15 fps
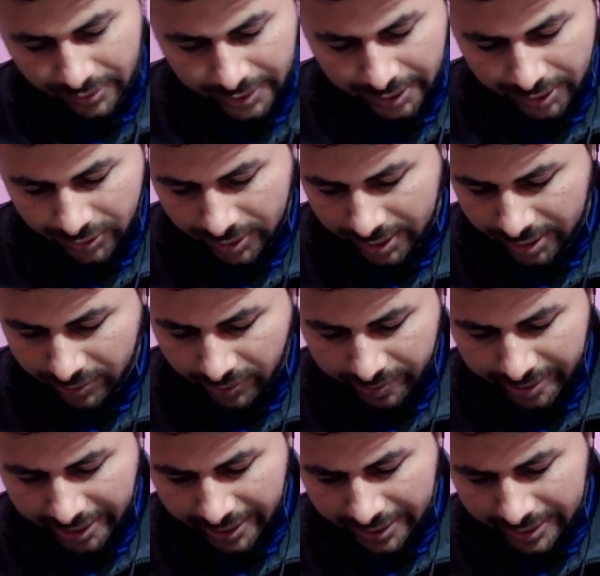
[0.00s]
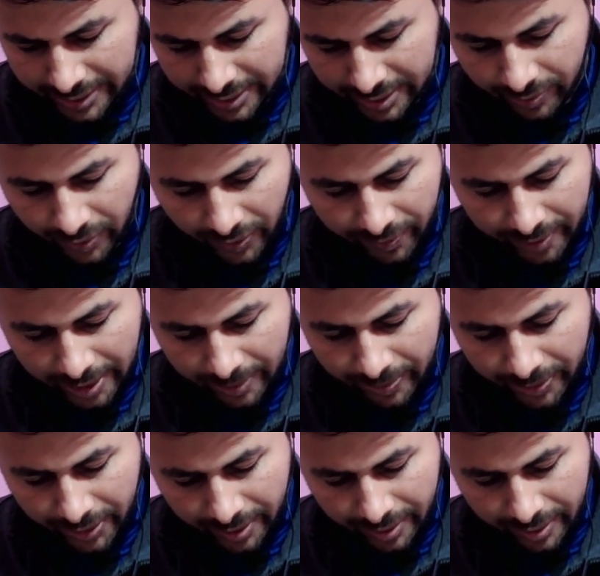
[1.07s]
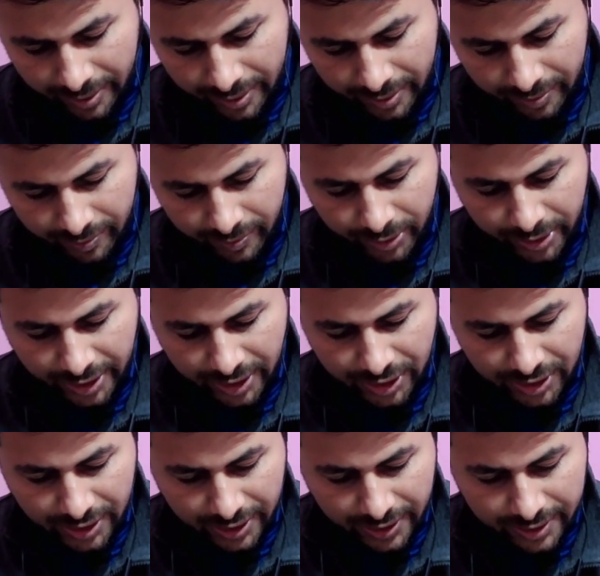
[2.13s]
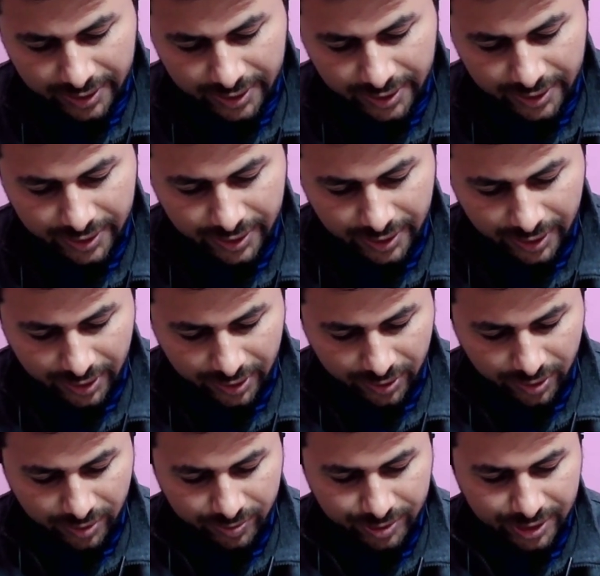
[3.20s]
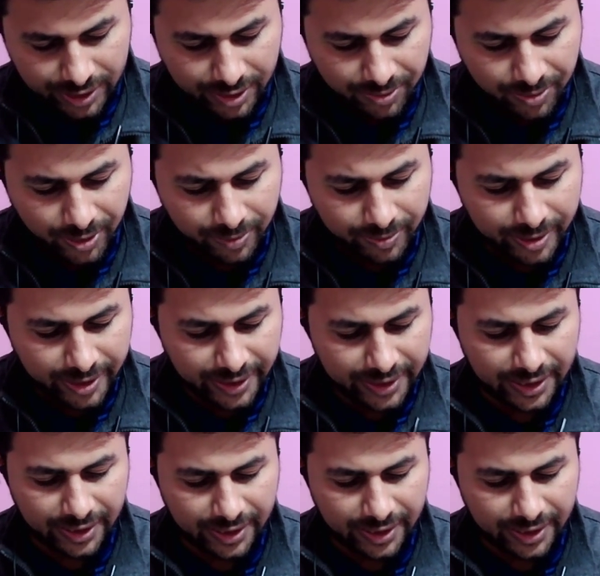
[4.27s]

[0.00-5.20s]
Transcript: Okay, so this will be formula for potential energy of system of three